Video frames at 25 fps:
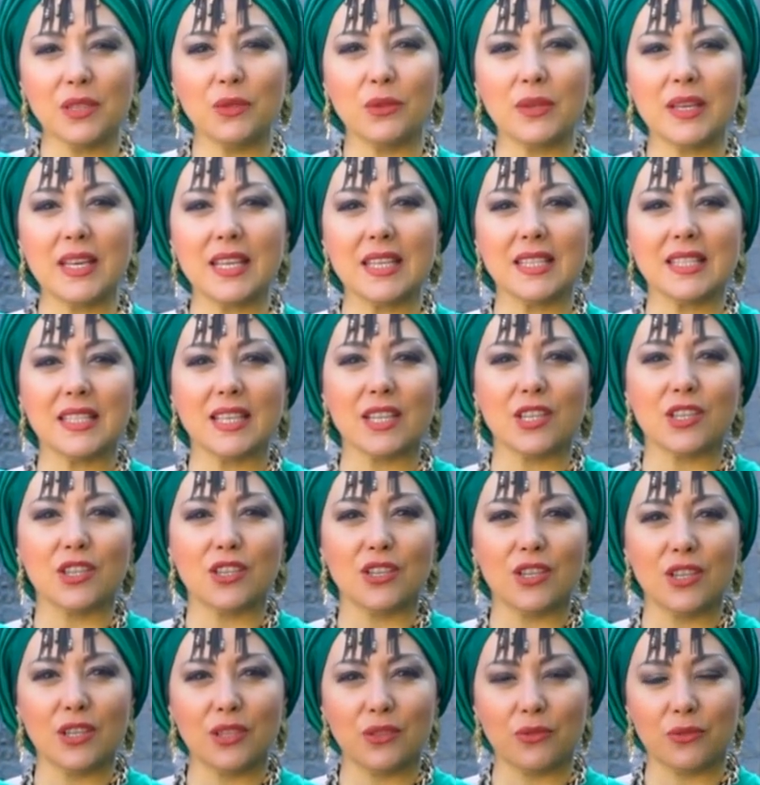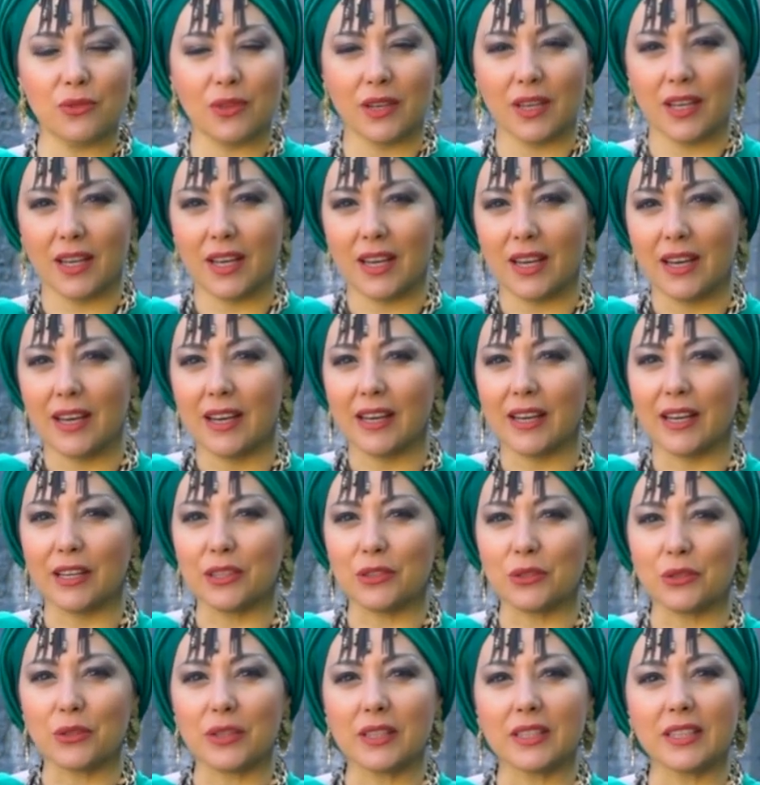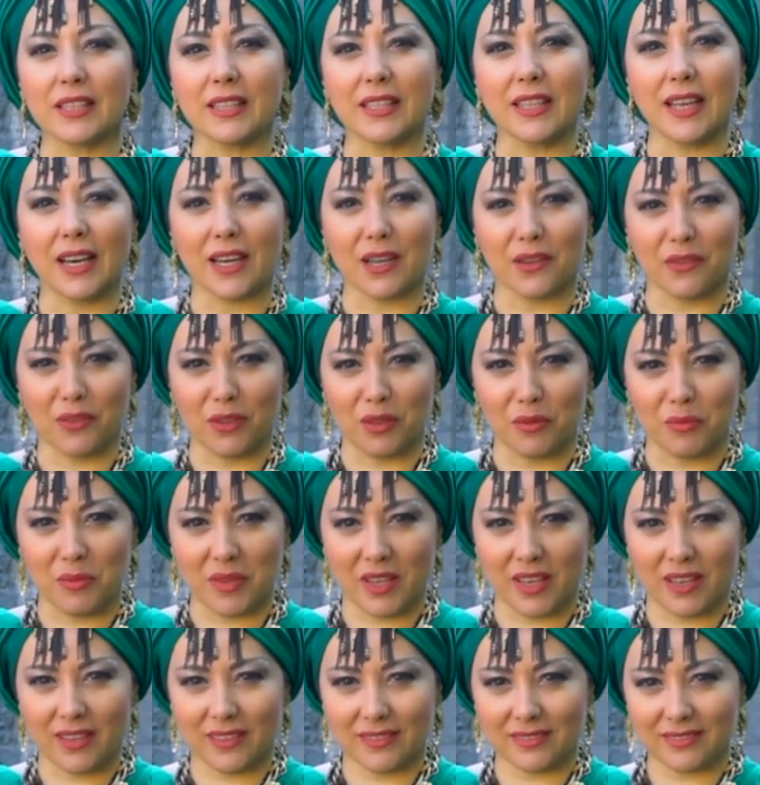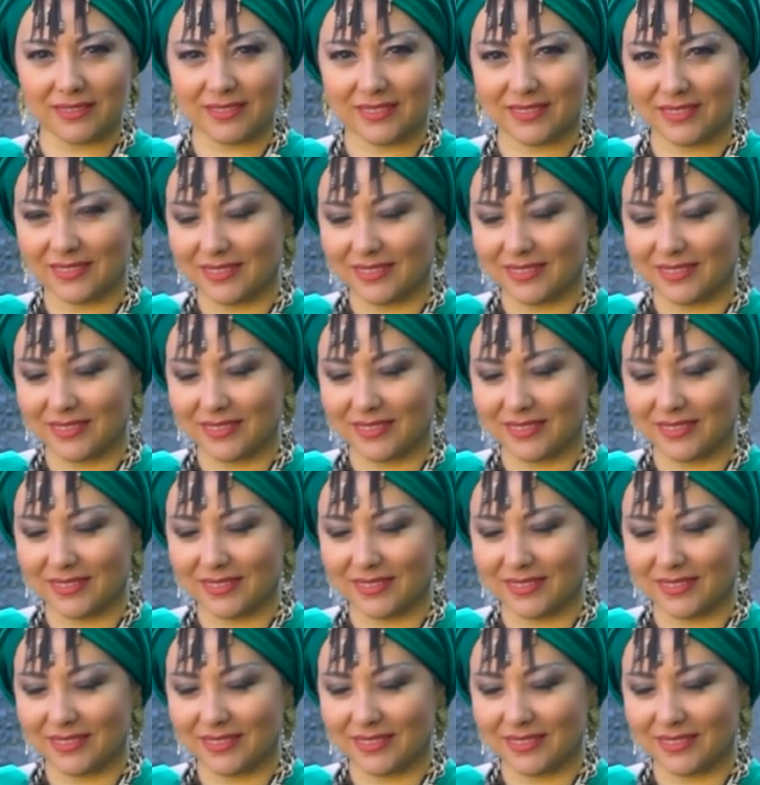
for the power and protection that you gave me.